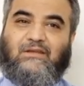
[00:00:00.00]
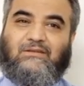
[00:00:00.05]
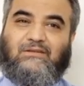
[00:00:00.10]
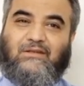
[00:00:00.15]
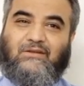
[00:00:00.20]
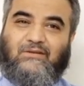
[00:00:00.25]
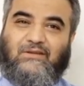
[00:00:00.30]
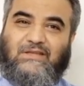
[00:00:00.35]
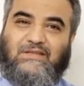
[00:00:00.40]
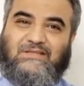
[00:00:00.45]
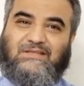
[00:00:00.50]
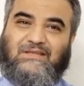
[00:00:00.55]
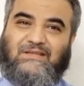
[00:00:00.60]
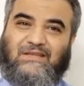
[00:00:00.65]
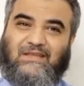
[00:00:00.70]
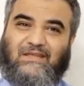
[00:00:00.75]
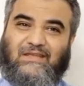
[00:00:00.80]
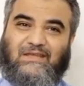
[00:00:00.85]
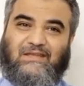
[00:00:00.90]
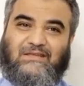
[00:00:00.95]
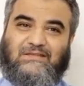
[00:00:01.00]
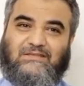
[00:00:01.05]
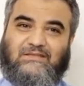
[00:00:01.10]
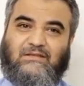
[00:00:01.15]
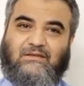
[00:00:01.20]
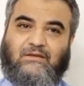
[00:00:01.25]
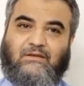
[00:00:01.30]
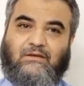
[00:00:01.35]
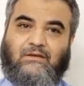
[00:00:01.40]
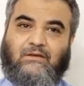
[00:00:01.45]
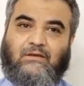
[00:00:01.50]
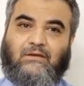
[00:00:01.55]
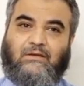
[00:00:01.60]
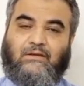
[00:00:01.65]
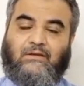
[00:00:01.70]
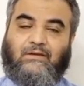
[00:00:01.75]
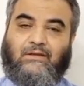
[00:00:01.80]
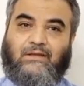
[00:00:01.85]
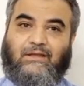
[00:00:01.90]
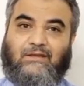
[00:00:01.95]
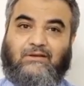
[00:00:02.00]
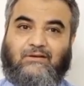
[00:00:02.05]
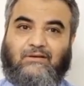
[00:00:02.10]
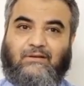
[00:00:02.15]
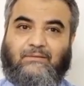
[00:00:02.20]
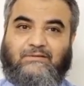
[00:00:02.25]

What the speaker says: The reason is, in